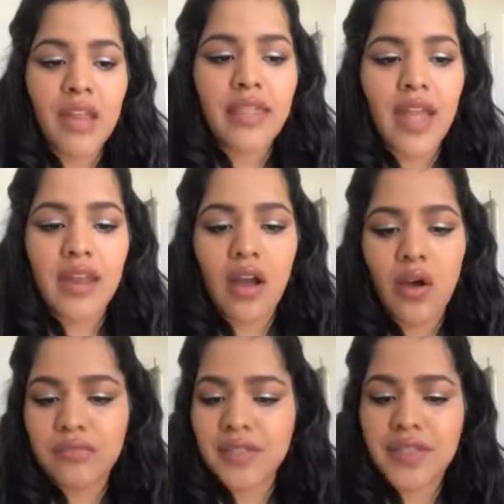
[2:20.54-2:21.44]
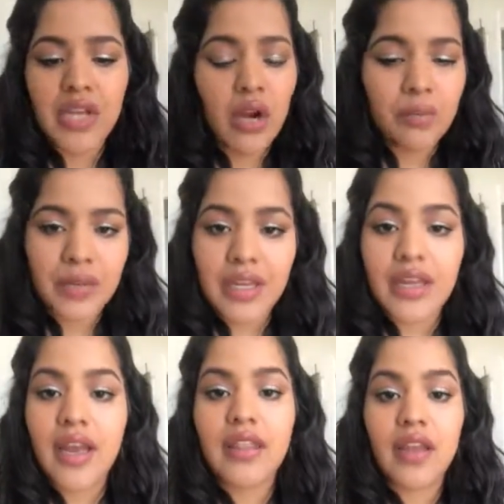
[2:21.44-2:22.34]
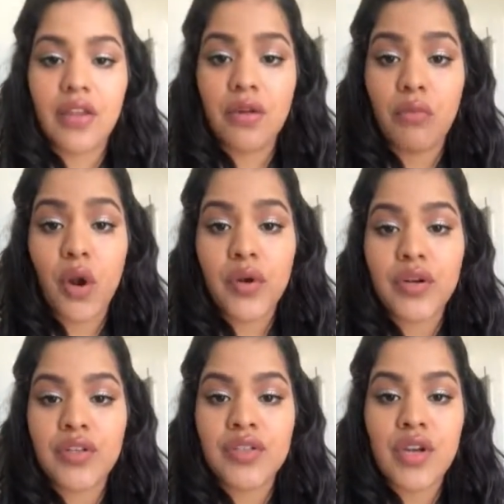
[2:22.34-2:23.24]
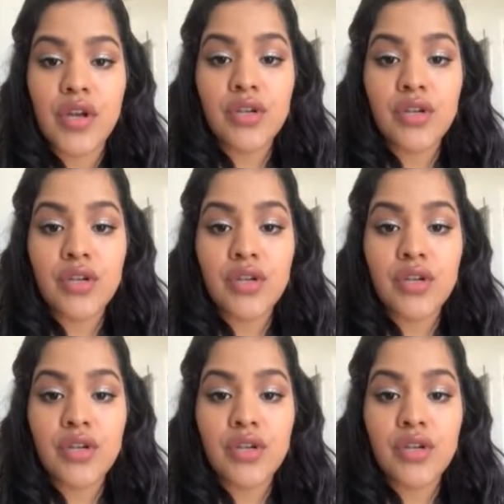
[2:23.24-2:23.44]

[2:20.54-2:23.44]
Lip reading: than CRP and the other markers.